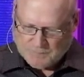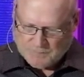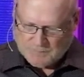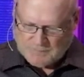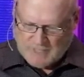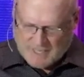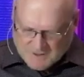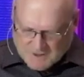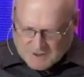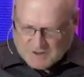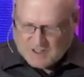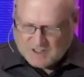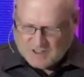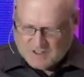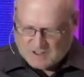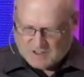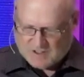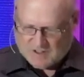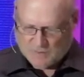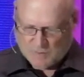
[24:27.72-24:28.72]
that's
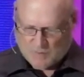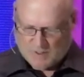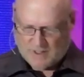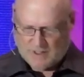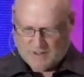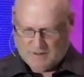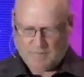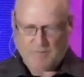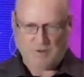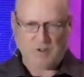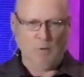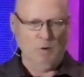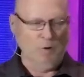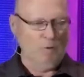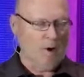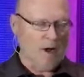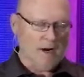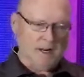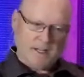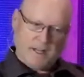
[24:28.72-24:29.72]
Jesus' way. So we
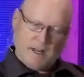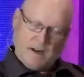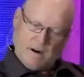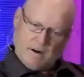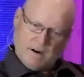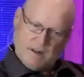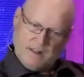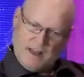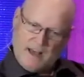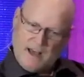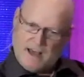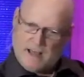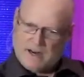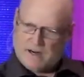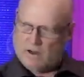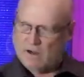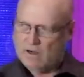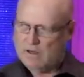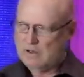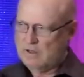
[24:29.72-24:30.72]
want to carry that
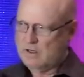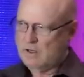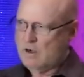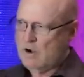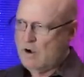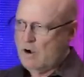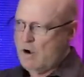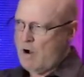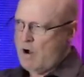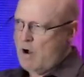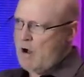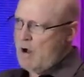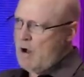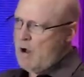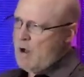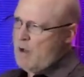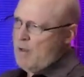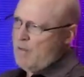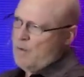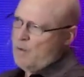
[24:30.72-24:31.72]

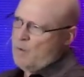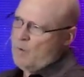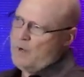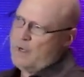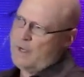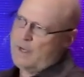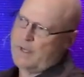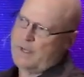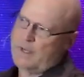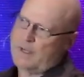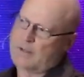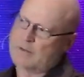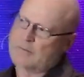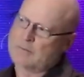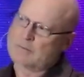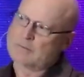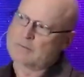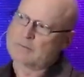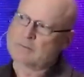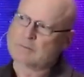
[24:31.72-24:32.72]
all the way
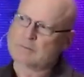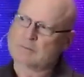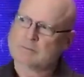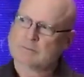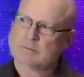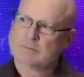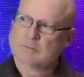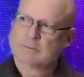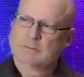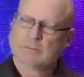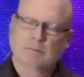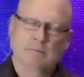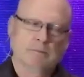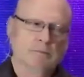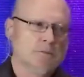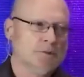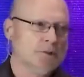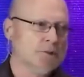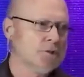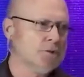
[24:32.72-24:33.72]

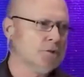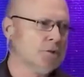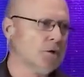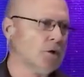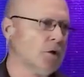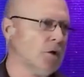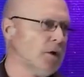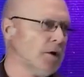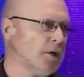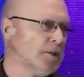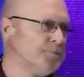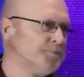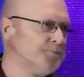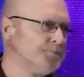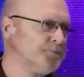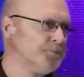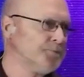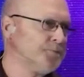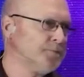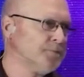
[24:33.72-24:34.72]
to glory.
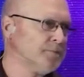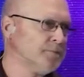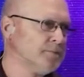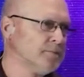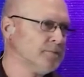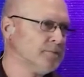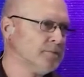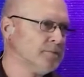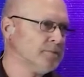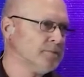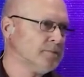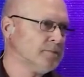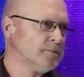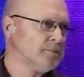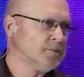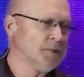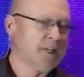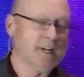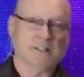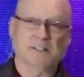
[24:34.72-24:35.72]

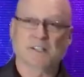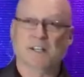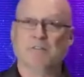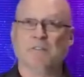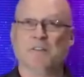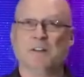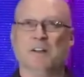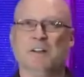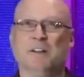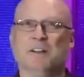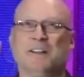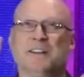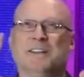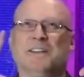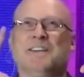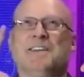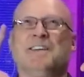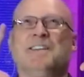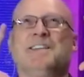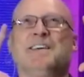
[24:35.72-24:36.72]
Because even the, the,
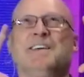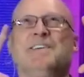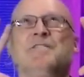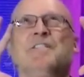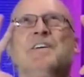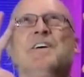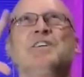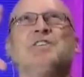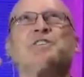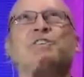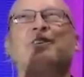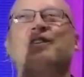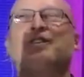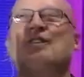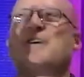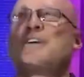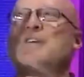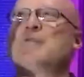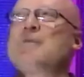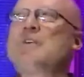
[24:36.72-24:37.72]
the, the vision and the
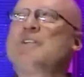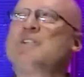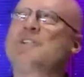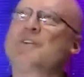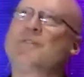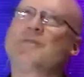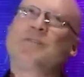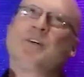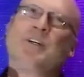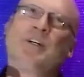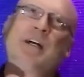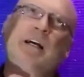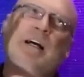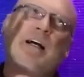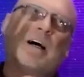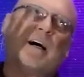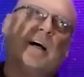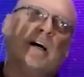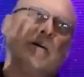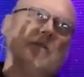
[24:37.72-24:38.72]
image of,
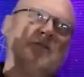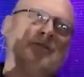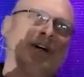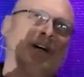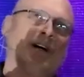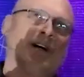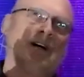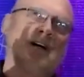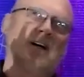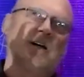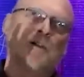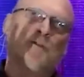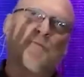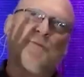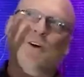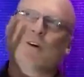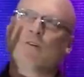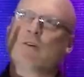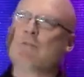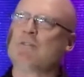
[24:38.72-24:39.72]
of uh, the
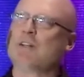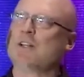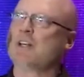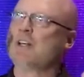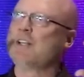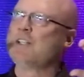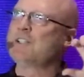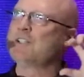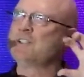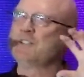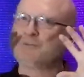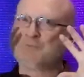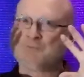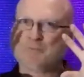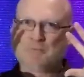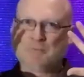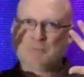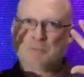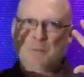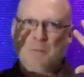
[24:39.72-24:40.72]
book of Revelation,
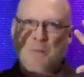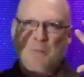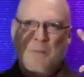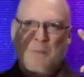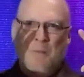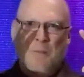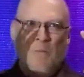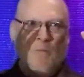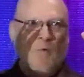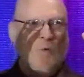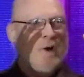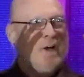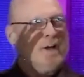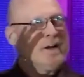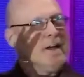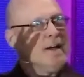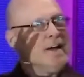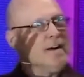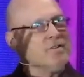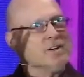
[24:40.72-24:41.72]
when
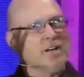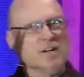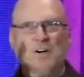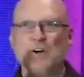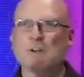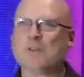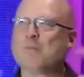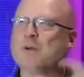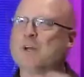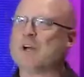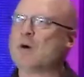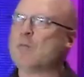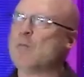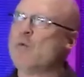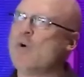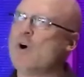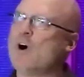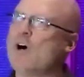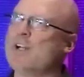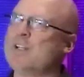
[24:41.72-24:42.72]
heaven and earth become
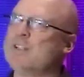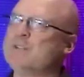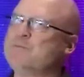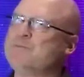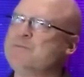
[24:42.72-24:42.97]
one,